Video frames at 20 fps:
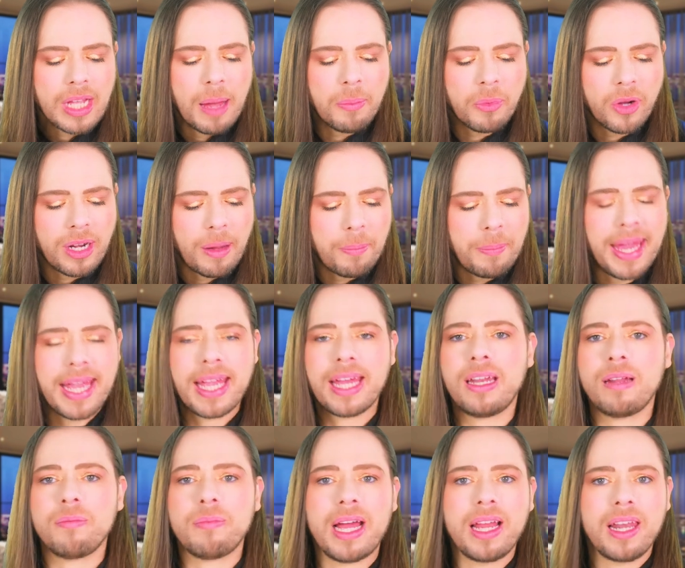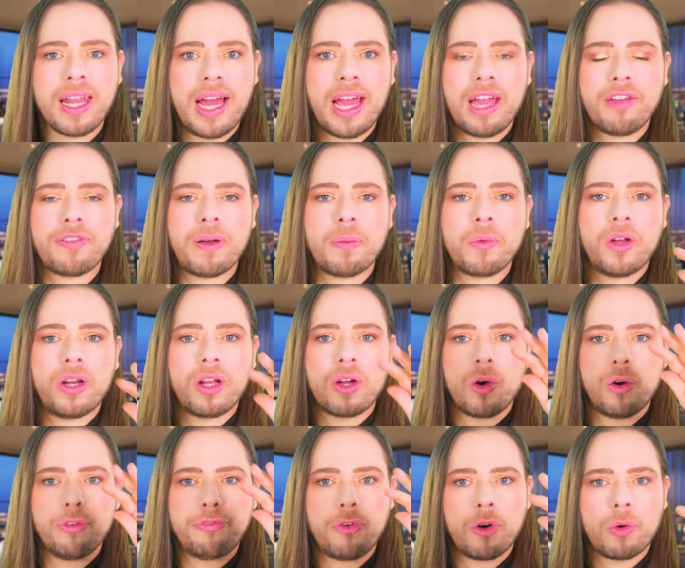I'm going to make it in my life. I'm going to
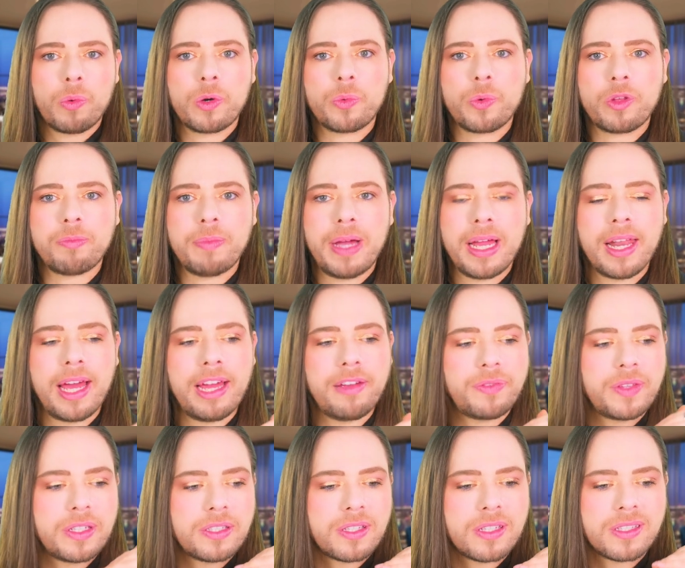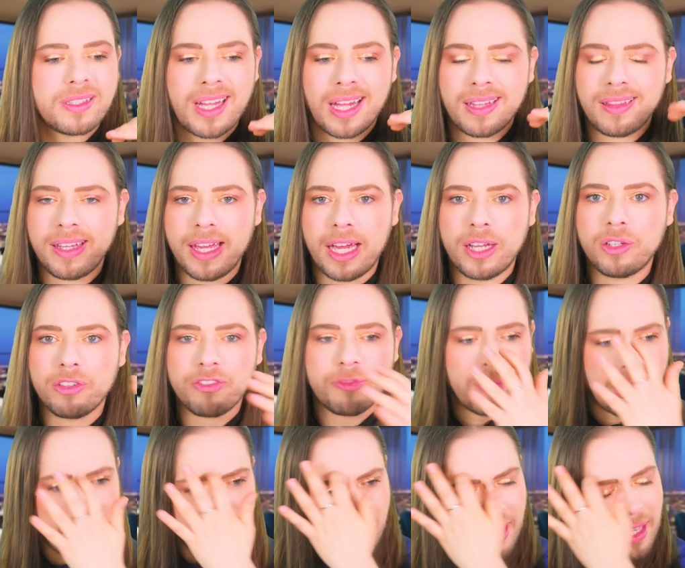go forward with my life. This is not the end of
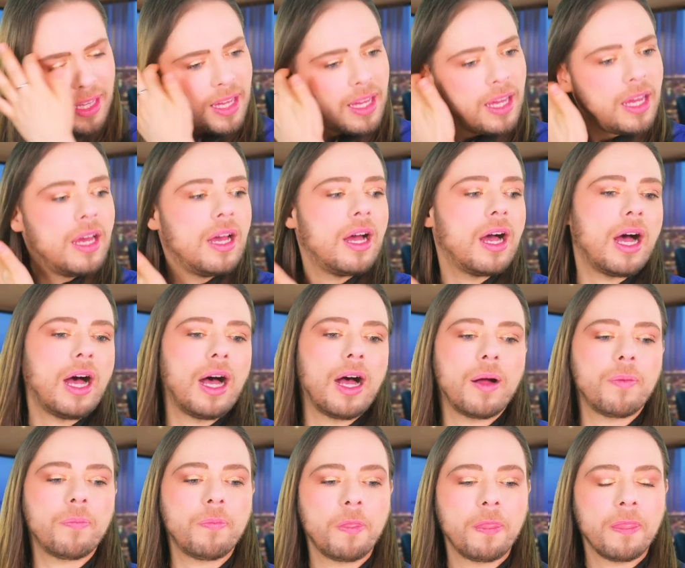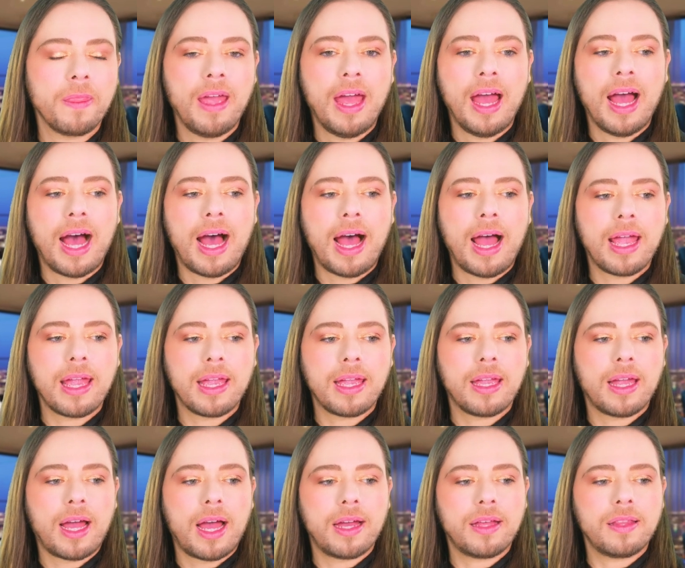me. Um,
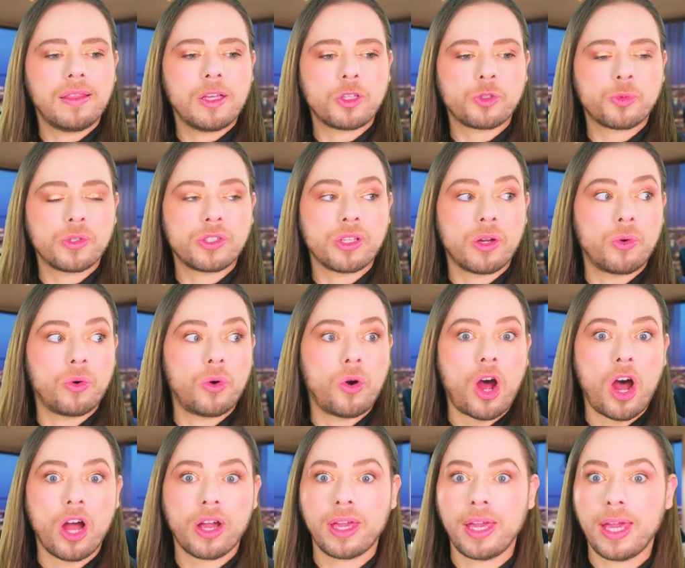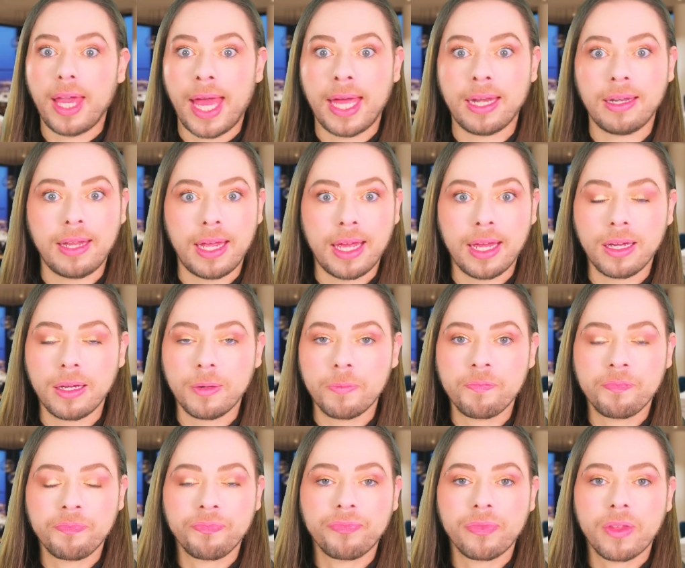I this was a rocky ending
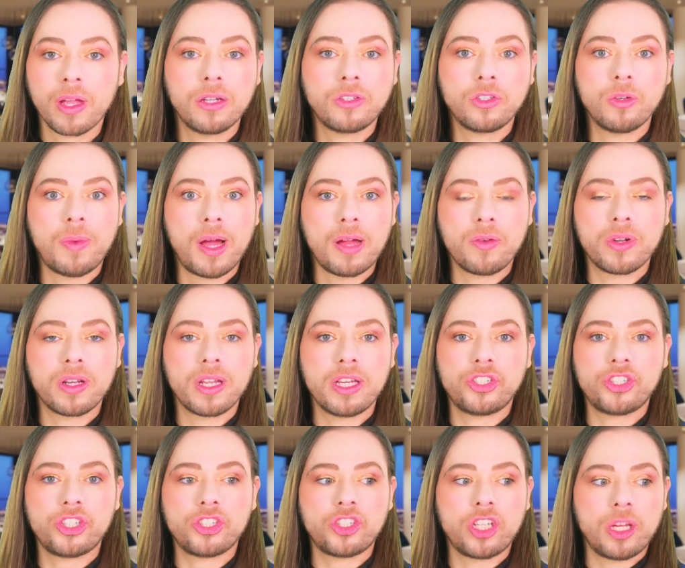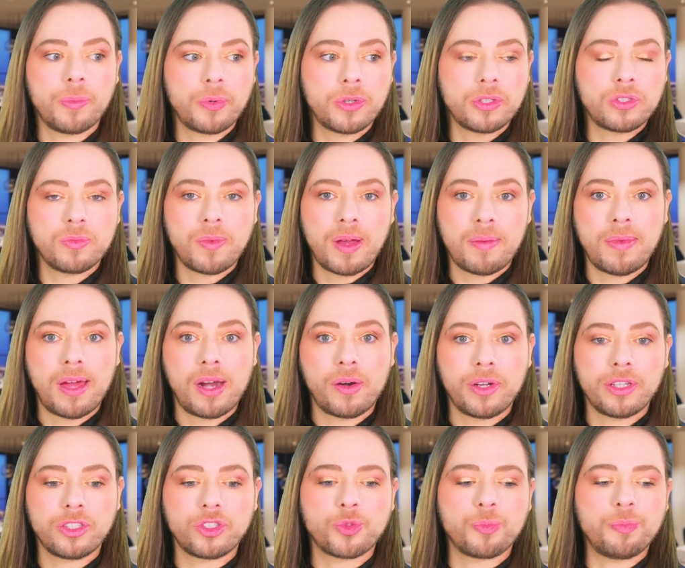to my relationship or to my
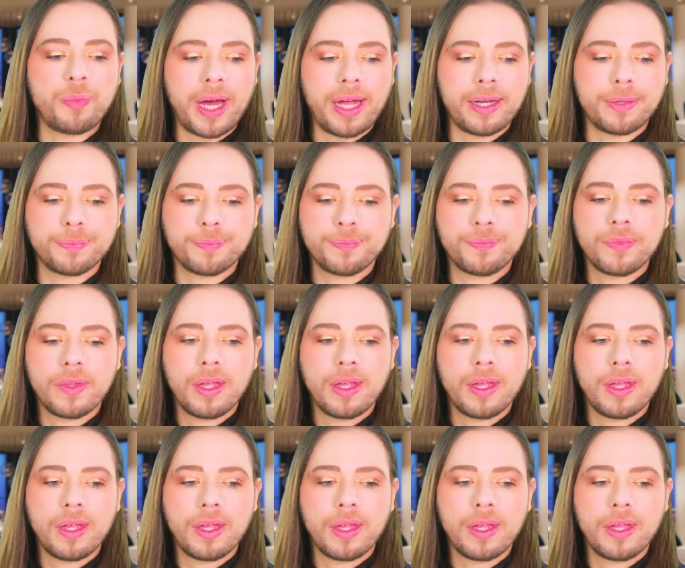marriage, but